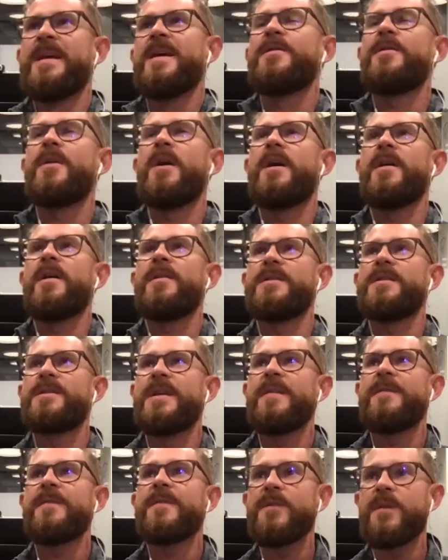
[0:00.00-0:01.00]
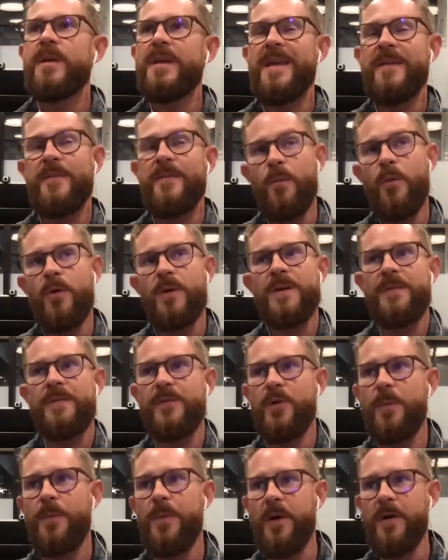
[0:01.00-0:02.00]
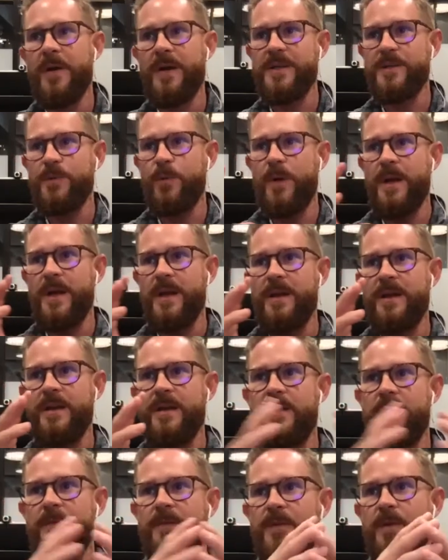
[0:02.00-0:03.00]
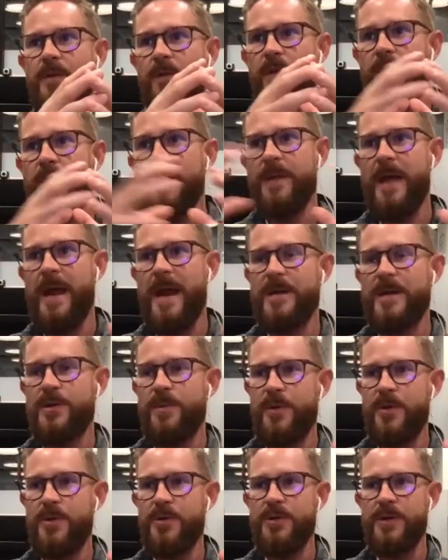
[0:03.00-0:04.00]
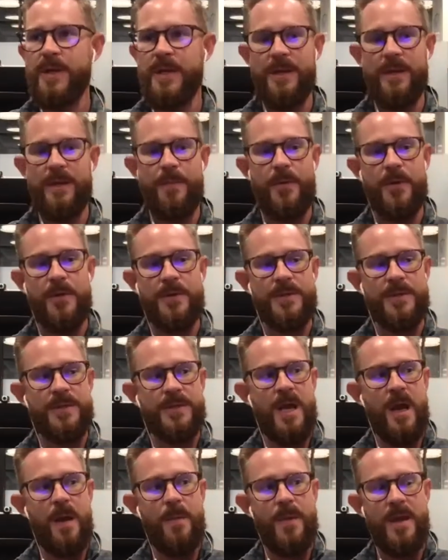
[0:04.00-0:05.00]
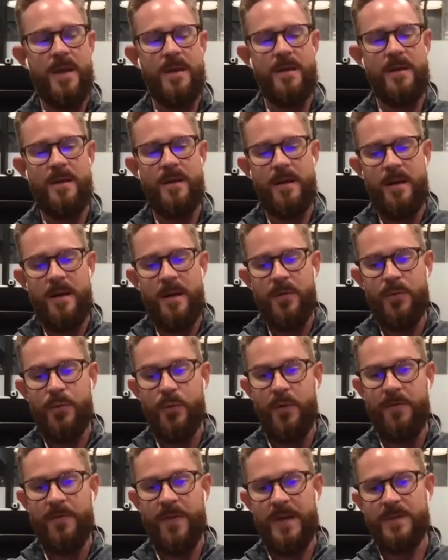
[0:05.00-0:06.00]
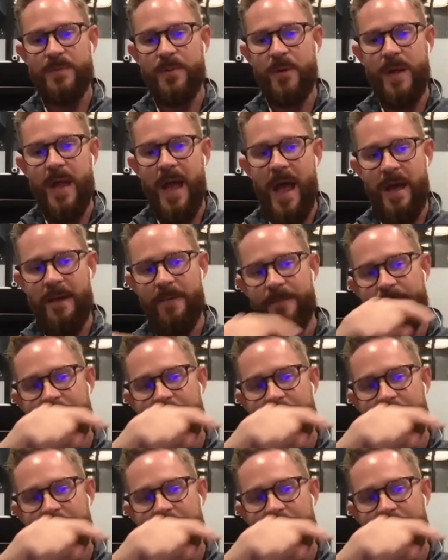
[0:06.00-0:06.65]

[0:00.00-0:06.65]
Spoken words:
The even more difficult part is when you look at that attribution and the person's come in through a Facebook ad,